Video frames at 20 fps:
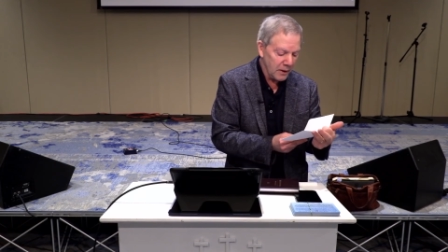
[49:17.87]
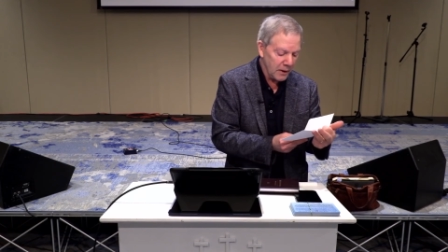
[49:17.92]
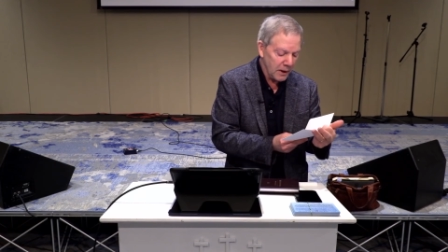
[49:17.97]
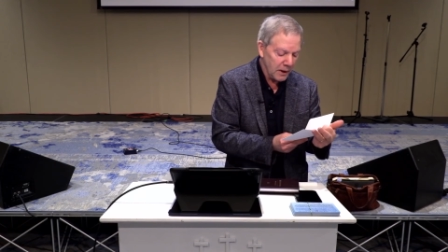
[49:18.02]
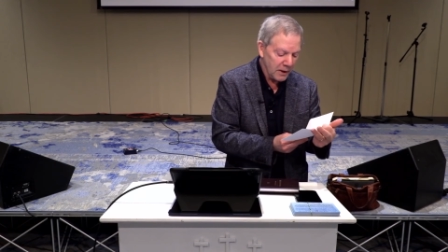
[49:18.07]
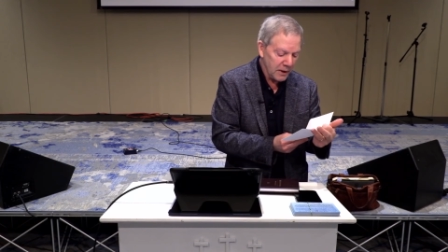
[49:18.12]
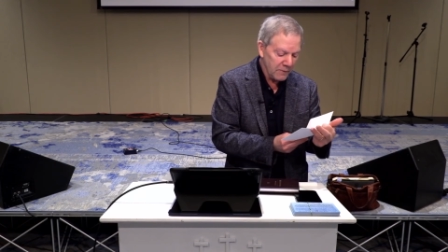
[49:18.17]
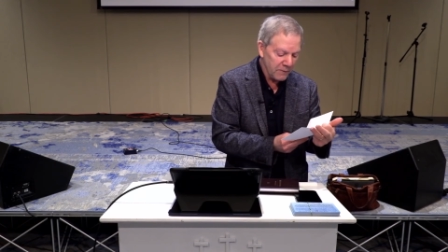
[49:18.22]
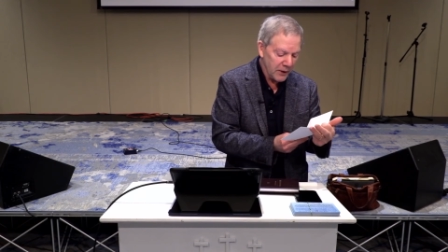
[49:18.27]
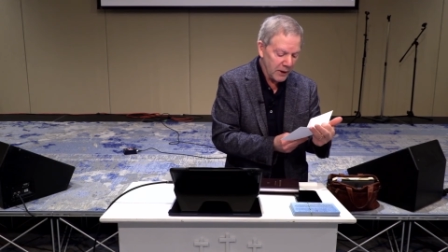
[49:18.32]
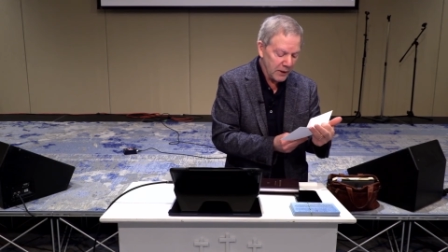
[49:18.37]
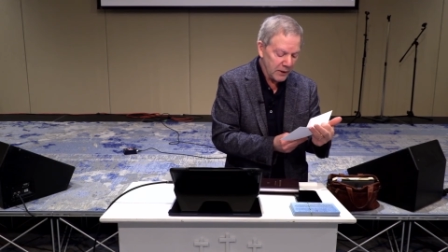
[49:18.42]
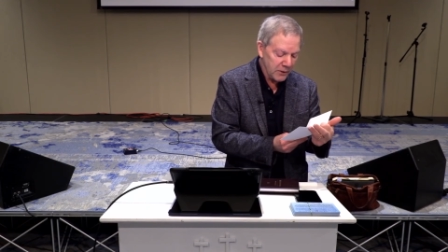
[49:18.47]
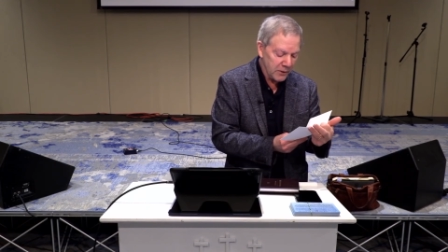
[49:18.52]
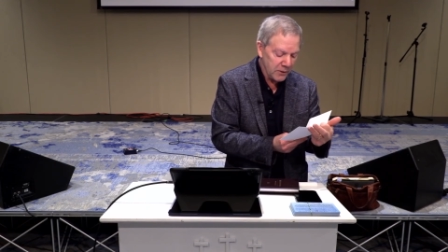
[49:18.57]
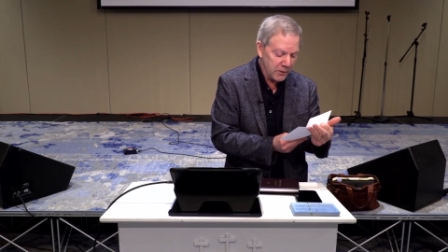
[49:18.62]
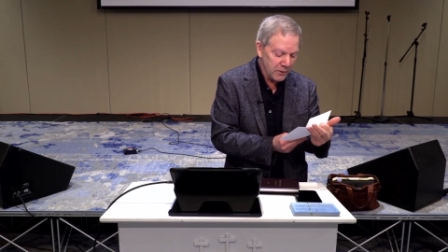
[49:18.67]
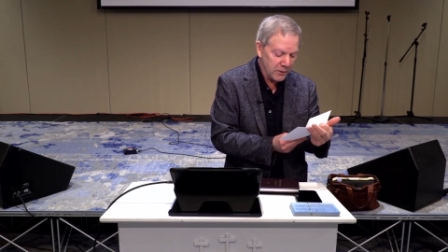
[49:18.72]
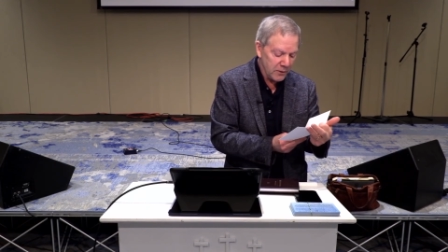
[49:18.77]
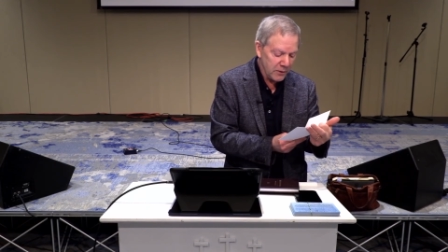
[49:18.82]
I invite
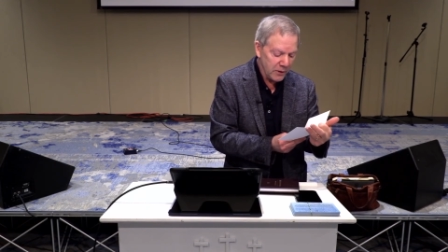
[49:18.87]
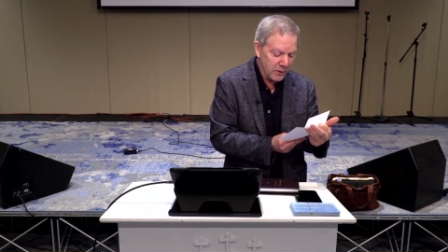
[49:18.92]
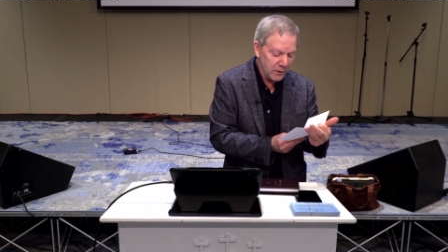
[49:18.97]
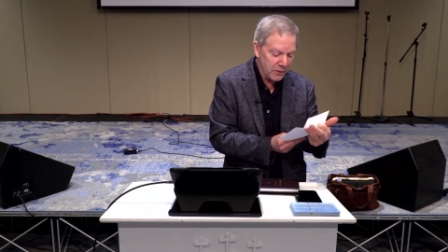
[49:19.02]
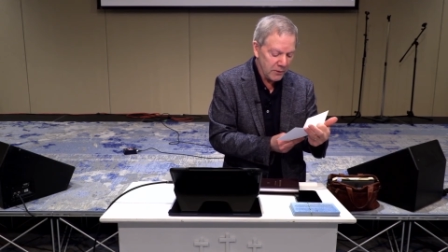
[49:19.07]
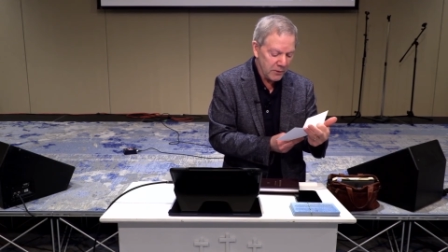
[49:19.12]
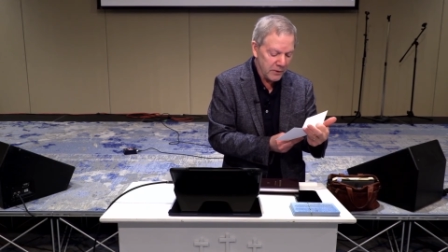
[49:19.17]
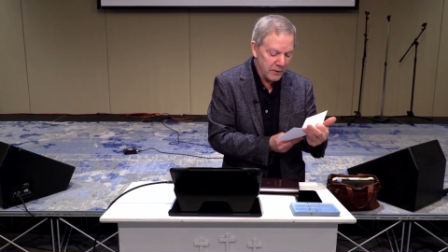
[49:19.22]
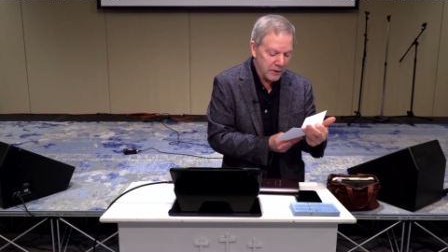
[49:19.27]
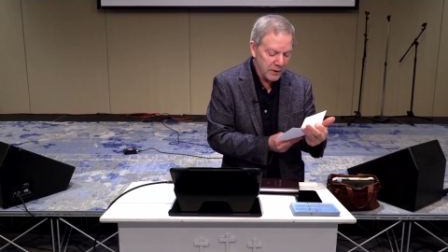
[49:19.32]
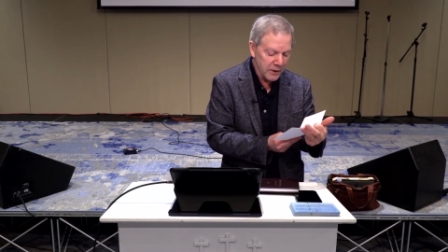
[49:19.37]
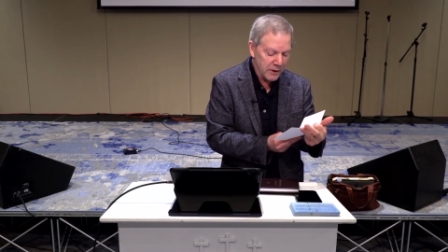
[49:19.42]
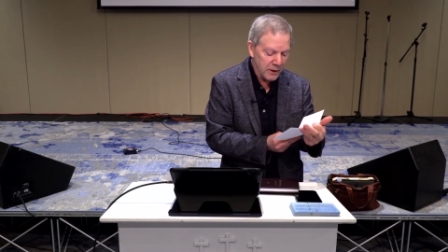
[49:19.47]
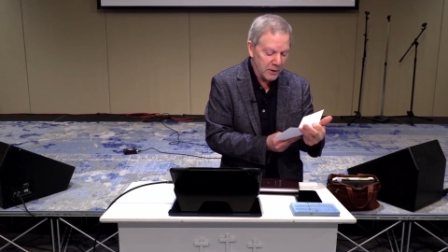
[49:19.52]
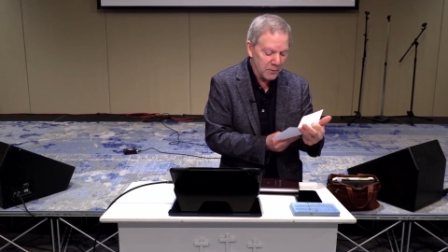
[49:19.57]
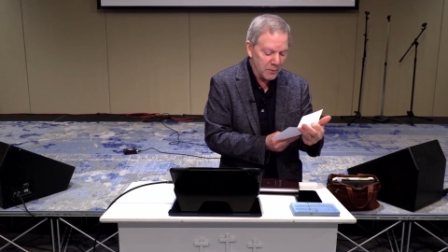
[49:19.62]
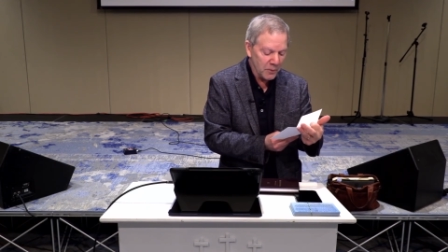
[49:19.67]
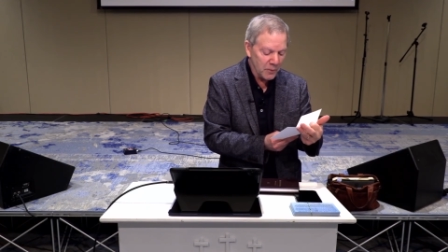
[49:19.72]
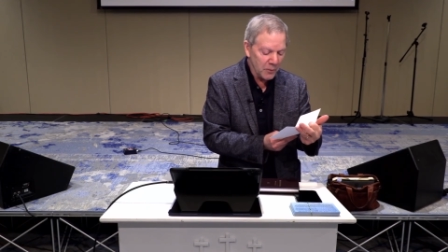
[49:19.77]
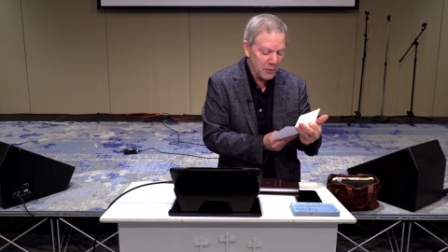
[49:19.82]
you to use this
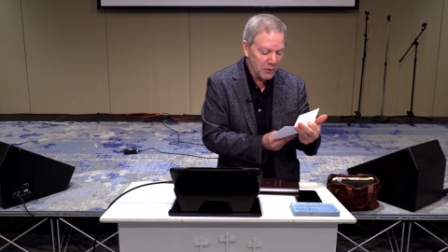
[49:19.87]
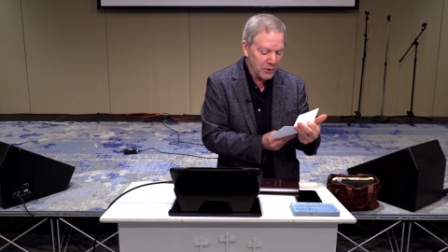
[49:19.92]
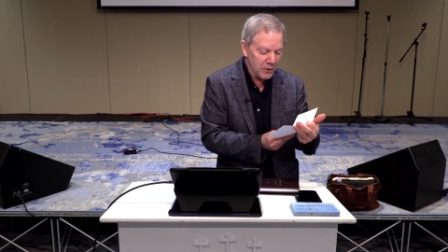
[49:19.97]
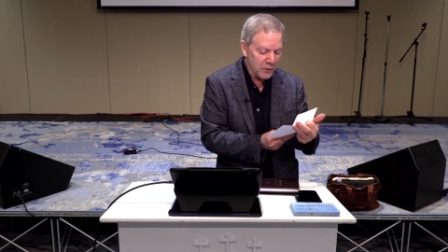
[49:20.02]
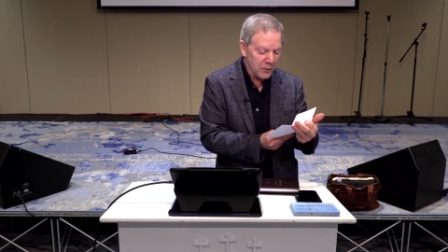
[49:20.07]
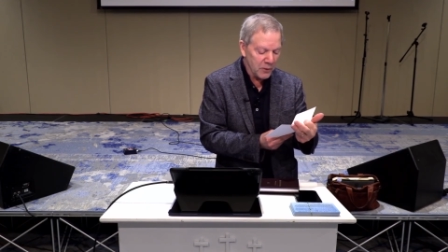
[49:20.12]
simple book